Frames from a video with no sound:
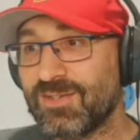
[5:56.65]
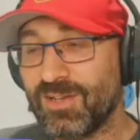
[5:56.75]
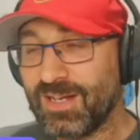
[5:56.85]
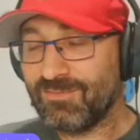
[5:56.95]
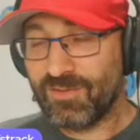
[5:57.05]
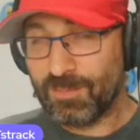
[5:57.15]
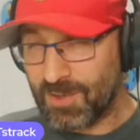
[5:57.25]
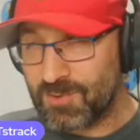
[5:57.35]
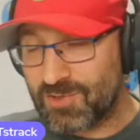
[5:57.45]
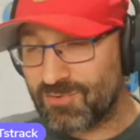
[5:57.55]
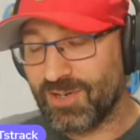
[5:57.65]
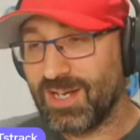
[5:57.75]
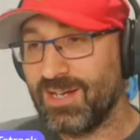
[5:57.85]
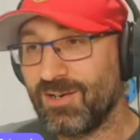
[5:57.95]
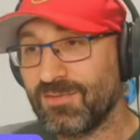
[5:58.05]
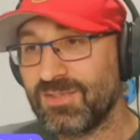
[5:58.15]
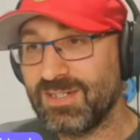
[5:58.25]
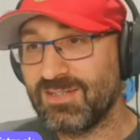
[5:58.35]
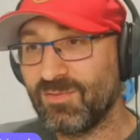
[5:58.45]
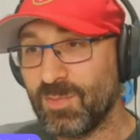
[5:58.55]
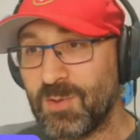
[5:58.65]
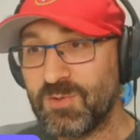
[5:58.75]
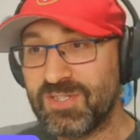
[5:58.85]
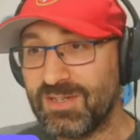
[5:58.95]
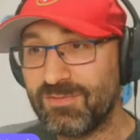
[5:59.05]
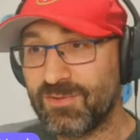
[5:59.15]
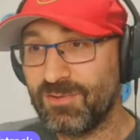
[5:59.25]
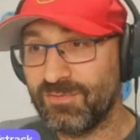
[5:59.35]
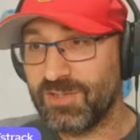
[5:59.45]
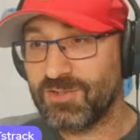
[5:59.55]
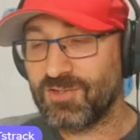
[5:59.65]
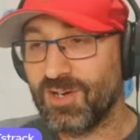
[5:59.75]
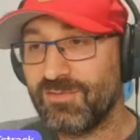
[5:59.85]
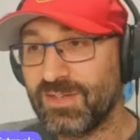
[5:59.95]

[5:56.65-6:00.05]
got like the most truncated offseason, the most difficult version.